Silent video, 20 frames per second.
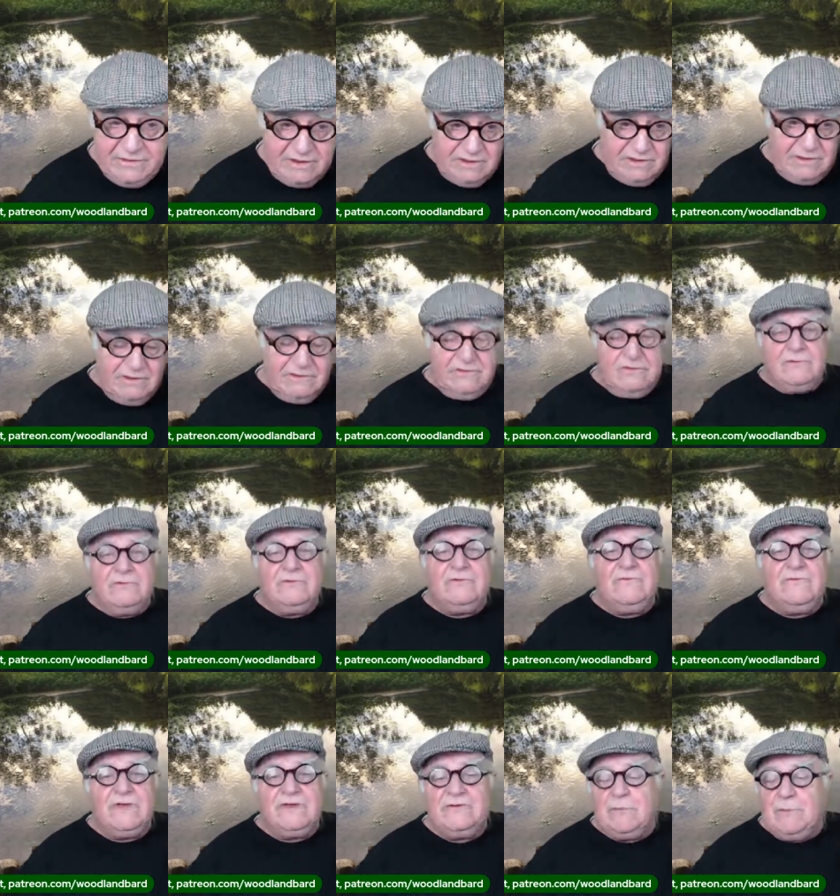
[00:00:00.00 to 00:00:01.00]
I'm going to sort
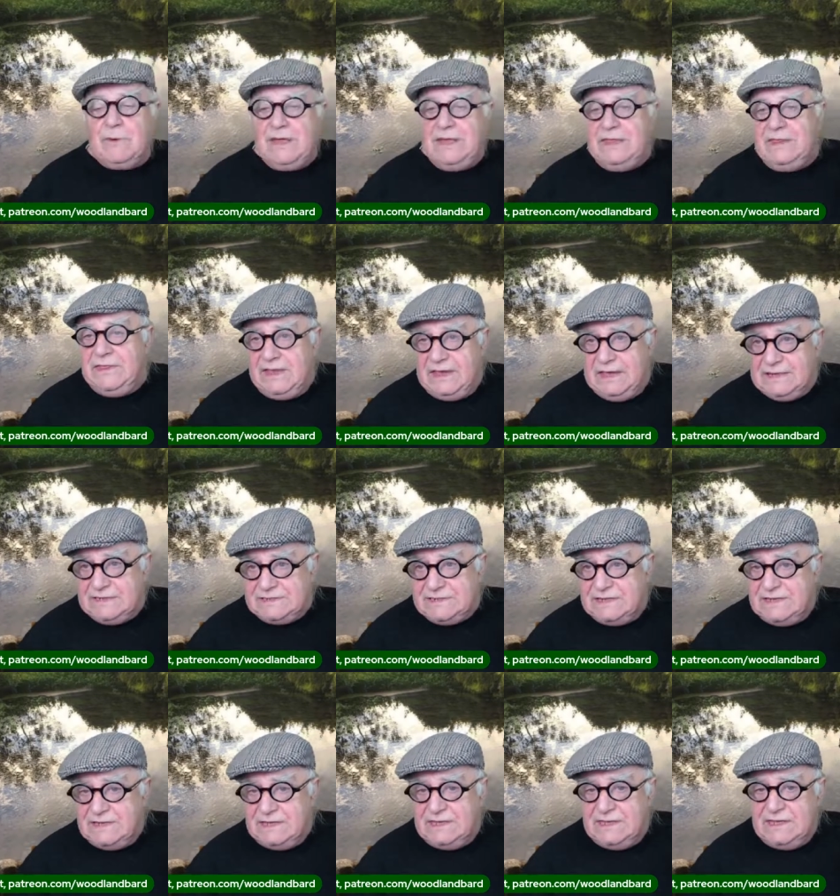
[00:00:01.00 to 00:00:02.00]
of explain that
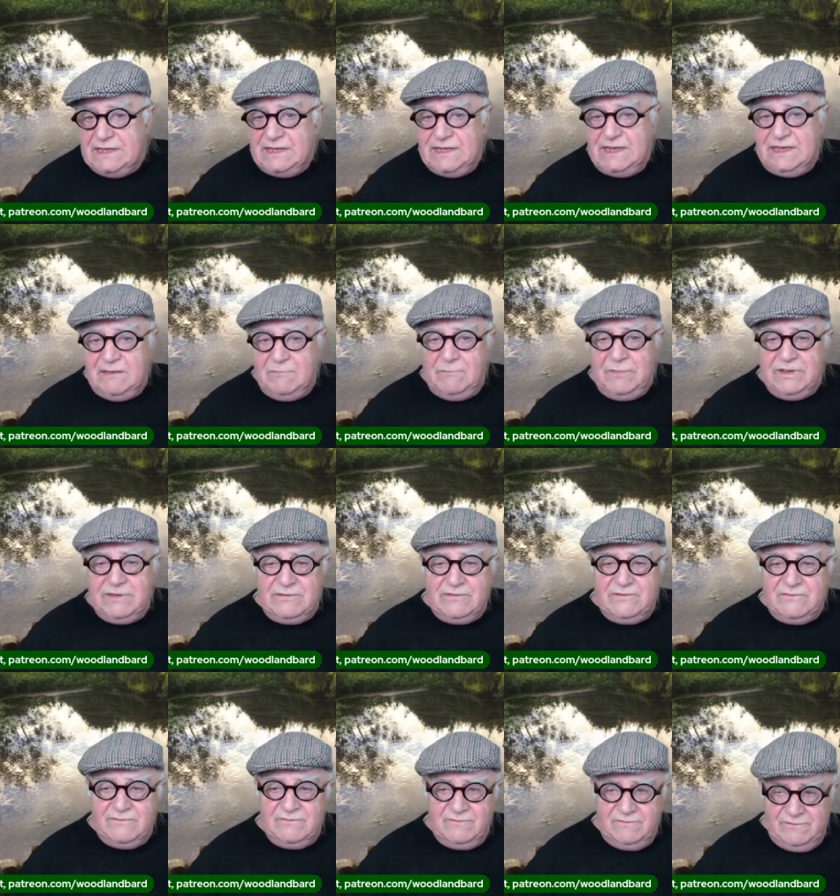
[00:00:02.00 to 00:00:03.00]
in a bit
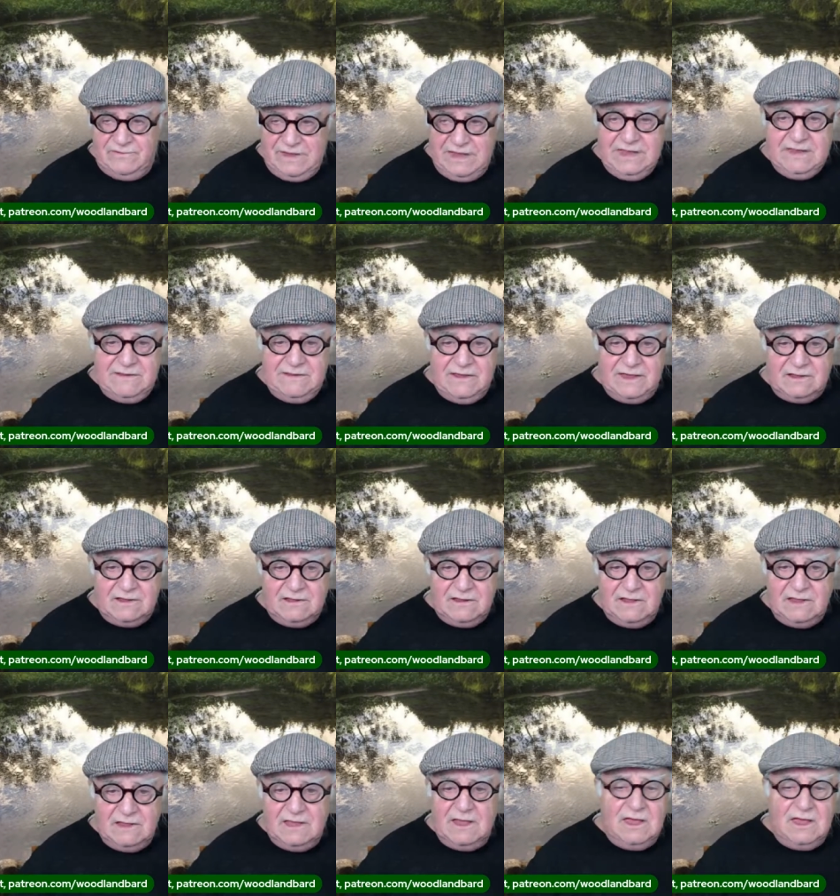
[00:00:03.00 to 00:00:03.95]
of detail,